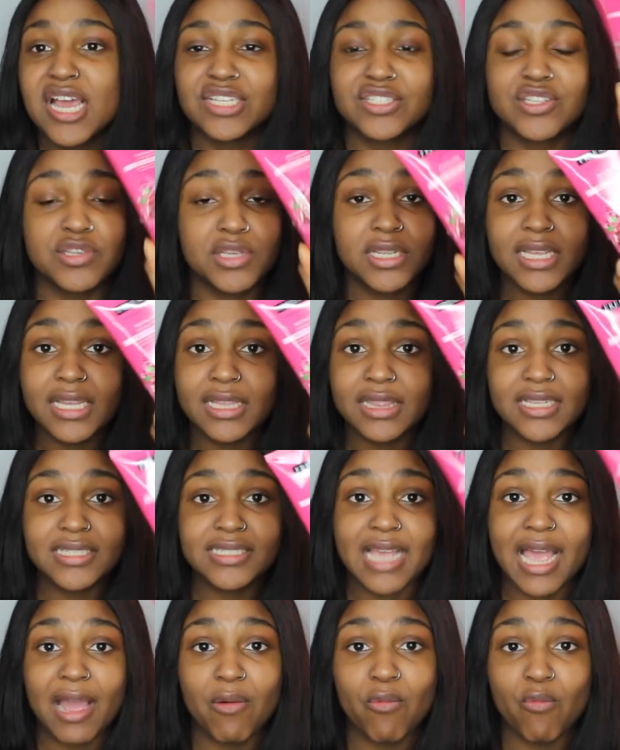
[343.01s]
So you can get
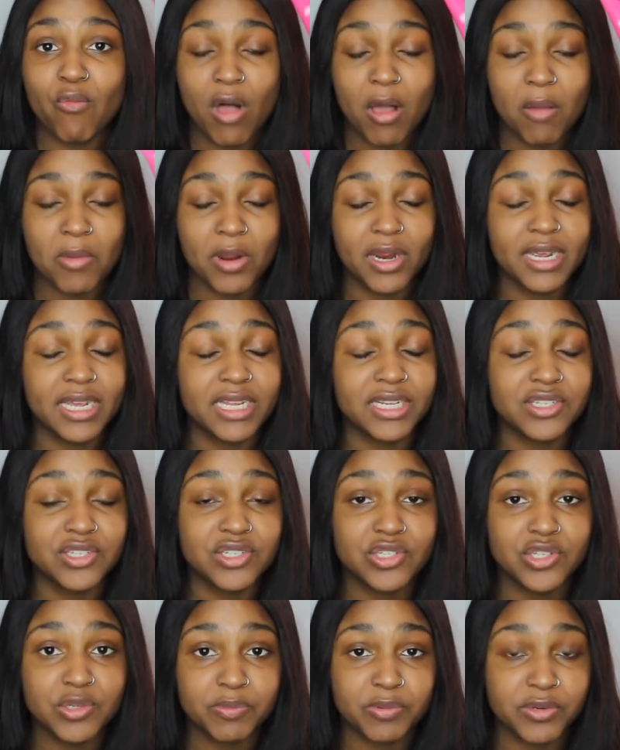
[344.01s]
this at Walmart. It's
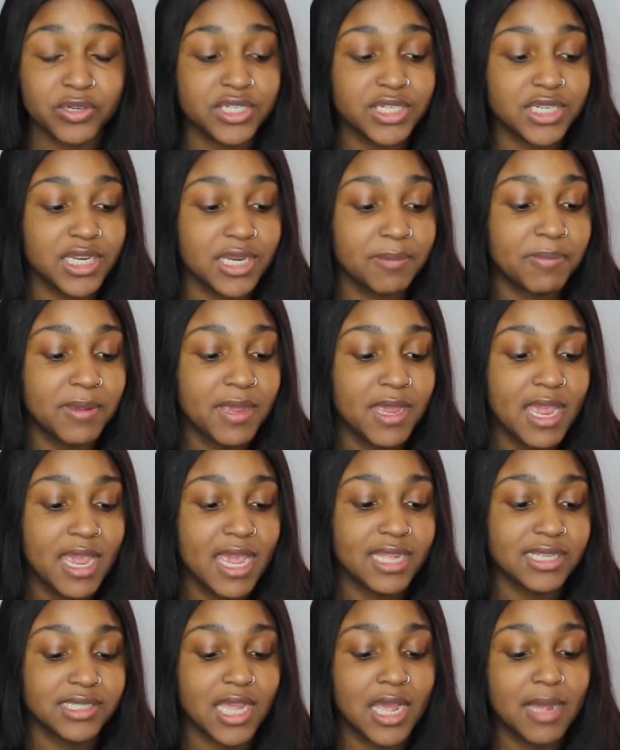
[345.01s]
super cheap.
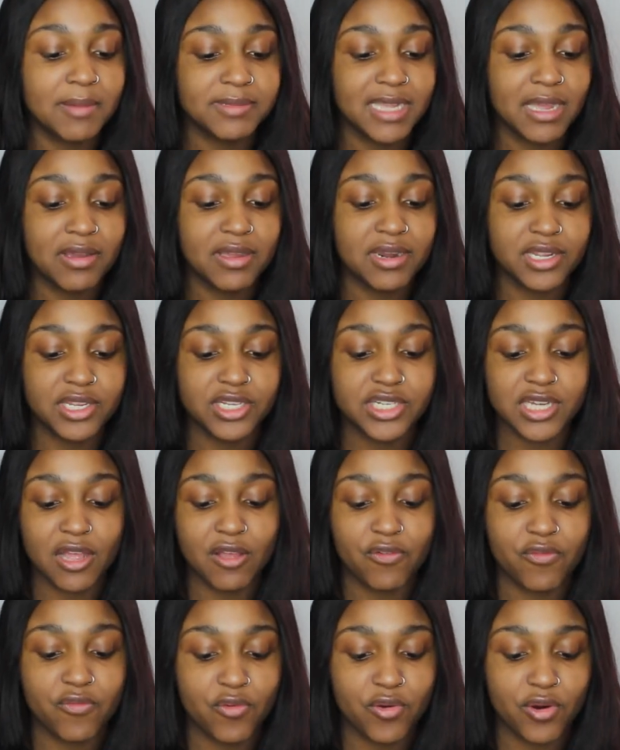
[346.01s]
It comes out in a
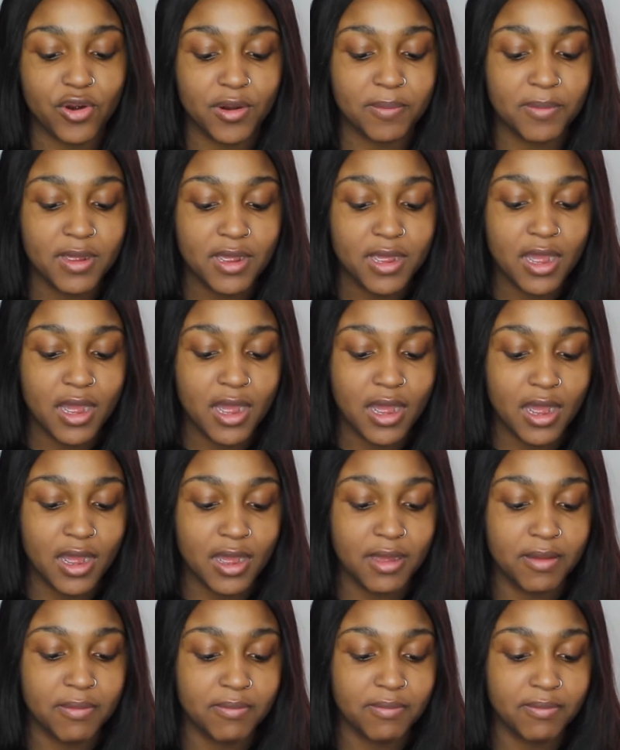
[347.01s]
gel form,
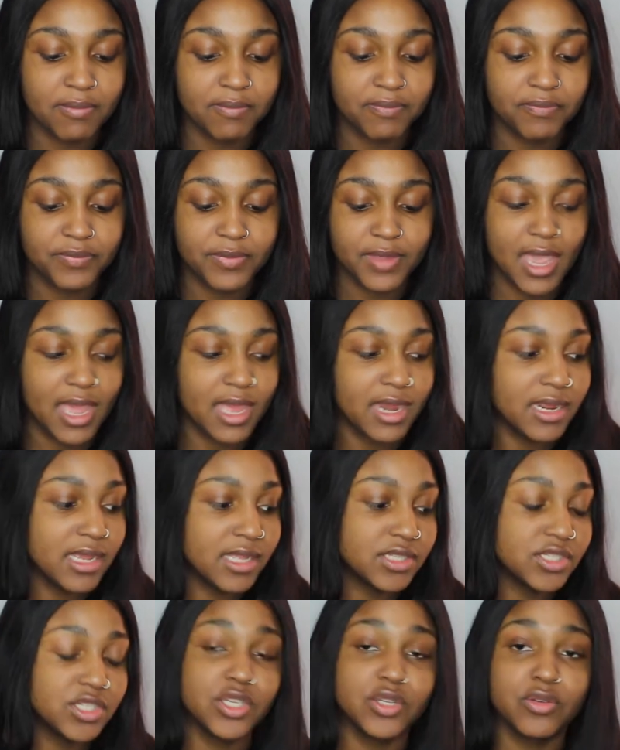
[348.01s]
and
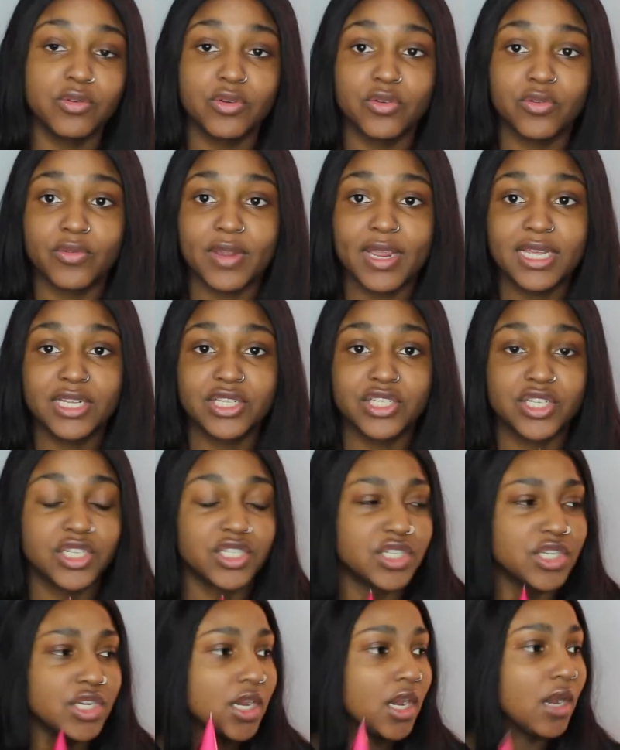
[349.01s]
it's great. It's
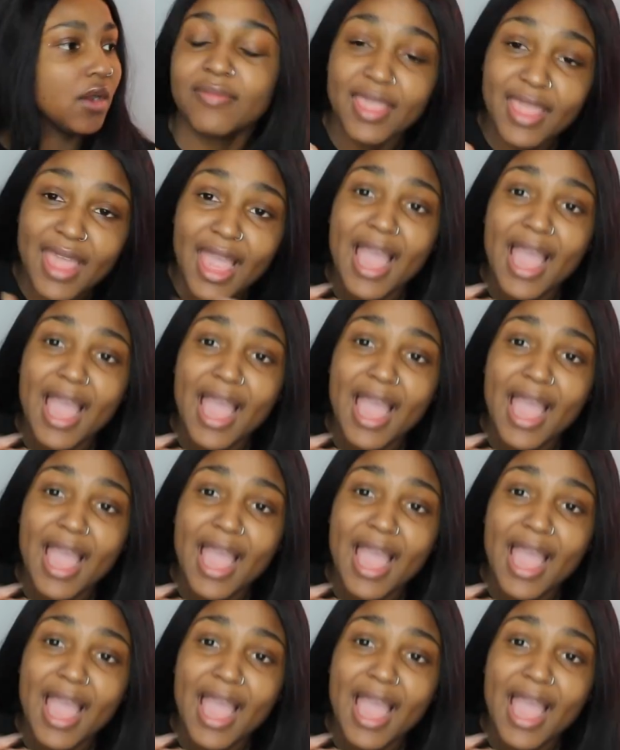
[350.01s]
good to go.